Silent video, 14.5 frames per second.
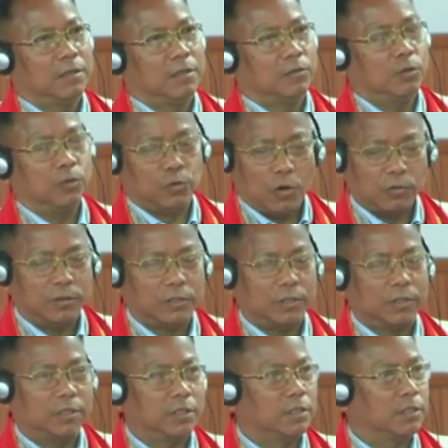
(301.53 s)
the
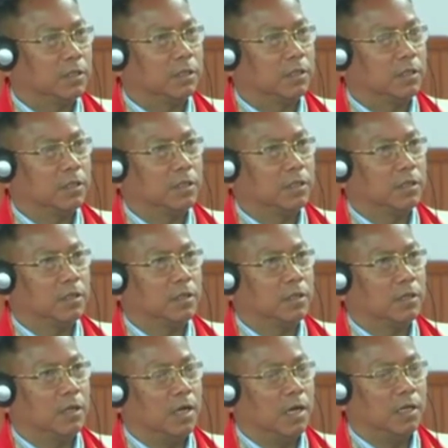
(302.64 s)
daughters
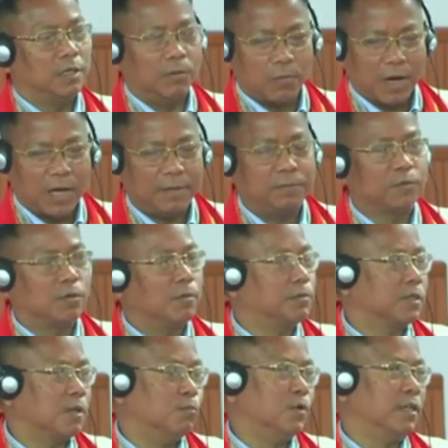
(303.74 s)
and the wives of
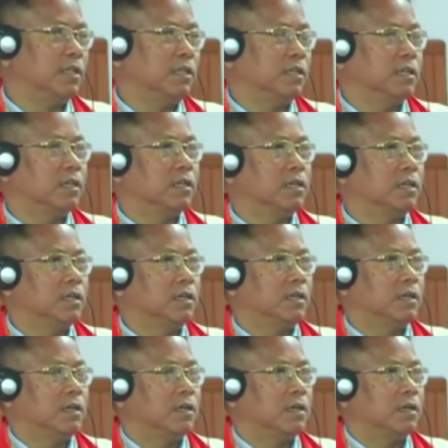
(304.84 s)
someone,
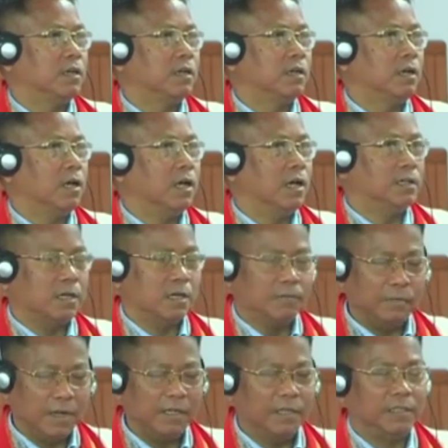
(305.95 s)
and they are
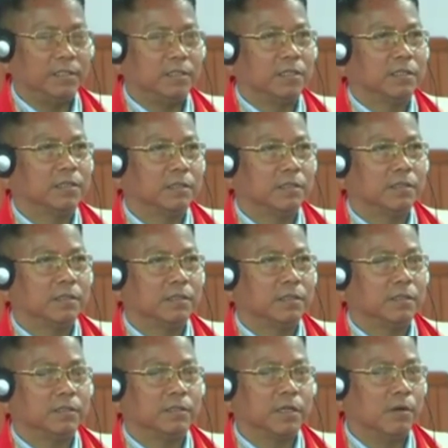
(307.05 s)
vanished
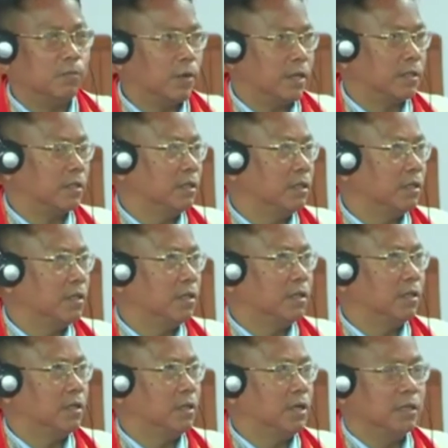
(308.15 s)
somewhere
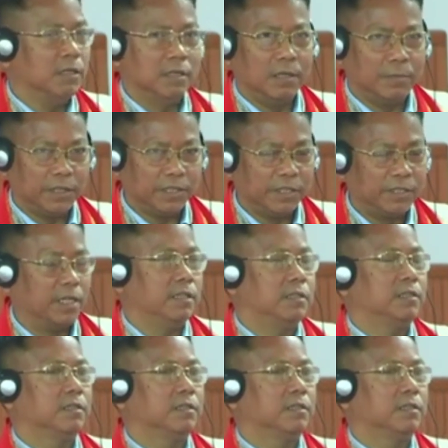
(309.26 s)
in the neighboring state.